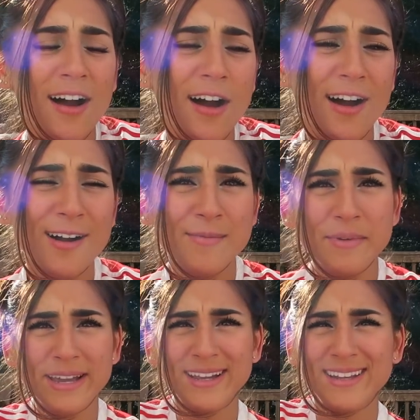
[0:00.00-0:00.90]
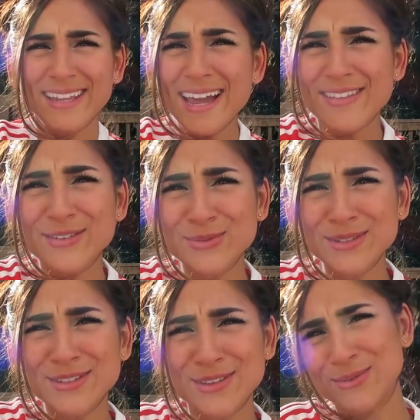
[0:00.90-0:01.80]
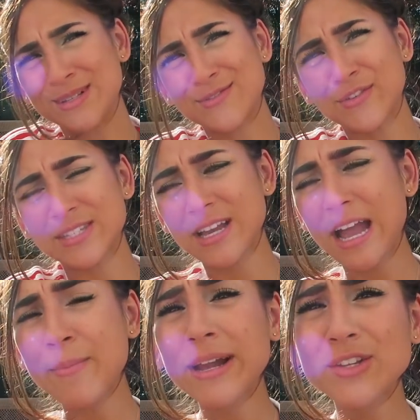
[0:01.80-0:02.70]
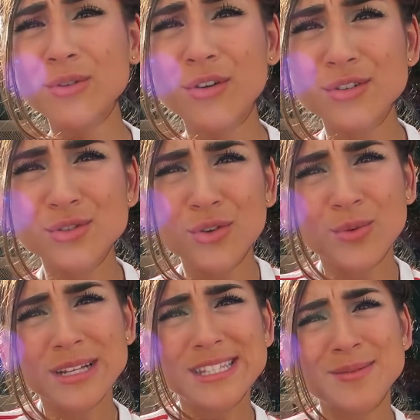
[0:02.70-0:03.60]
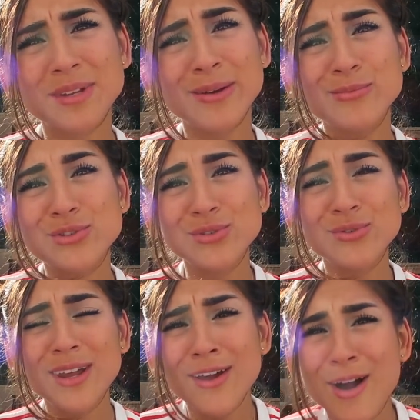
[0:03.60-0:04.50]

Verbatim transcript: Um, and yeah, those ones are the ones for sale. I might do an Arsenal one sometime soon.